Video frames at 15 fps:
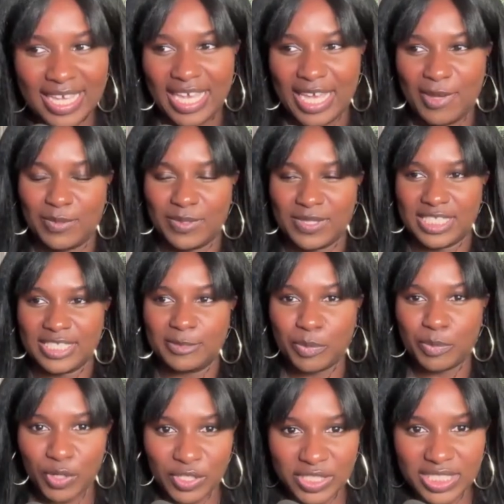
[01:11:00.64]
It was this
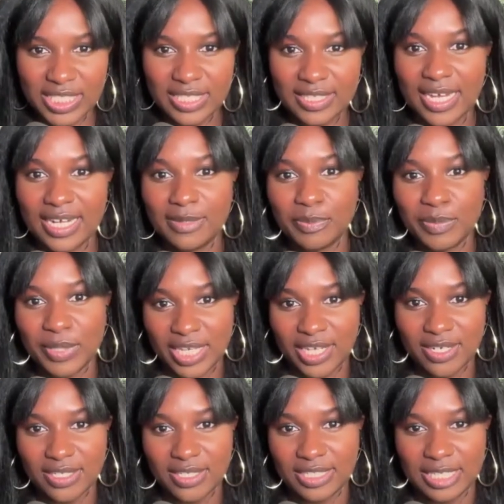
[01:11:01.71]
person that
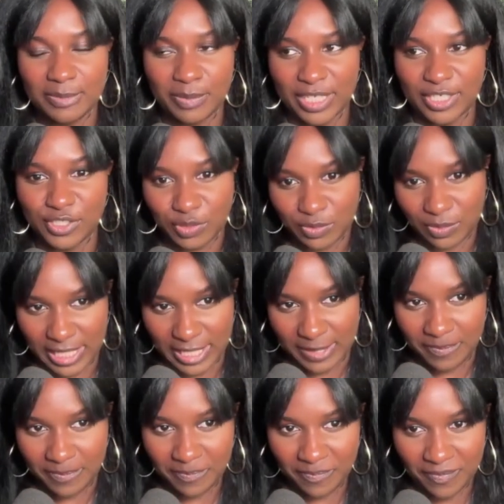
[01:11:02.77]
appeared in my
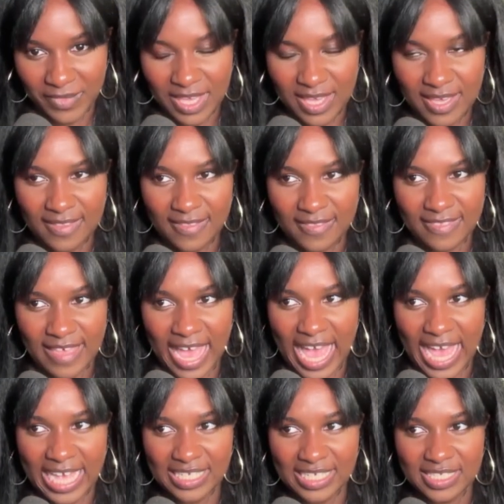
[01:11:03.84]
dream
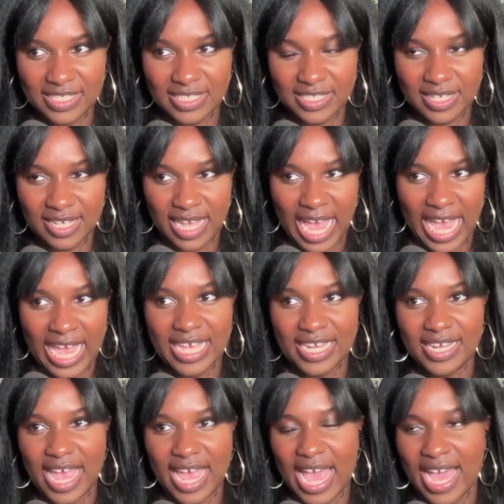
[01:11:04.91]
that I
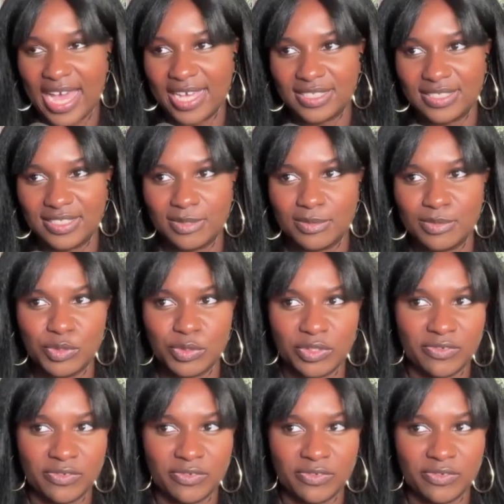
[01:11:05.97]
had had some sort